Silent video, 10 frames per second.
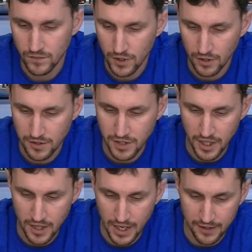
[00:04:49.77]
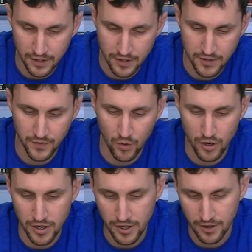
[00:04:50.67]
You'll see that there's
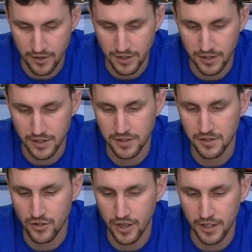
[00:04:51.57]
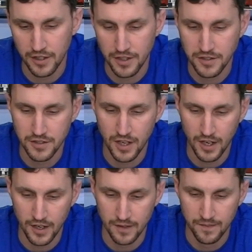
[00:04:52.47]
four gears in this in this
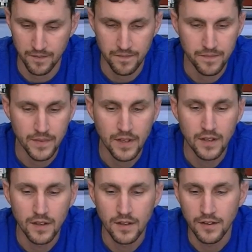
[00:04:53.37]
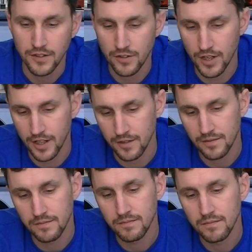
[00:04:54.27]
uh, unit.
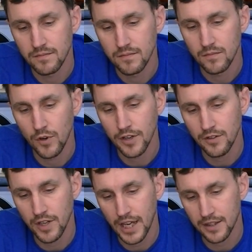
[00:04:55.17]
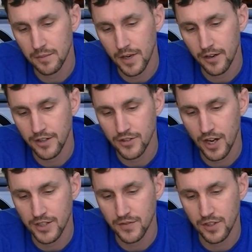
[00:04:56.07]
When you get the married
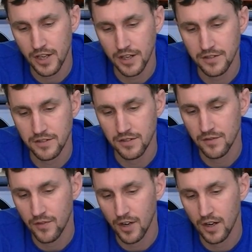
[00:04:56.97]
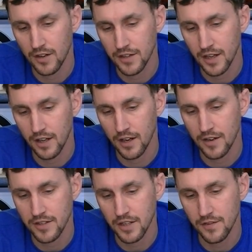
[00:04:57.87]
transfer case from uh, the
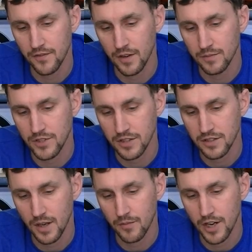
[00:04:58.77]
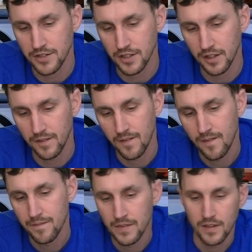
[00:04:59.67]
LRT from GCM Racing,
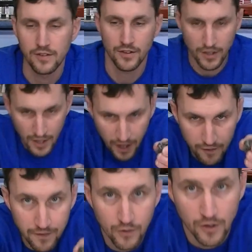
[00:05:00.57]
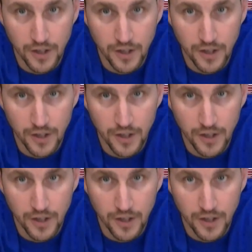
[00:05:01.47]
you're going to have four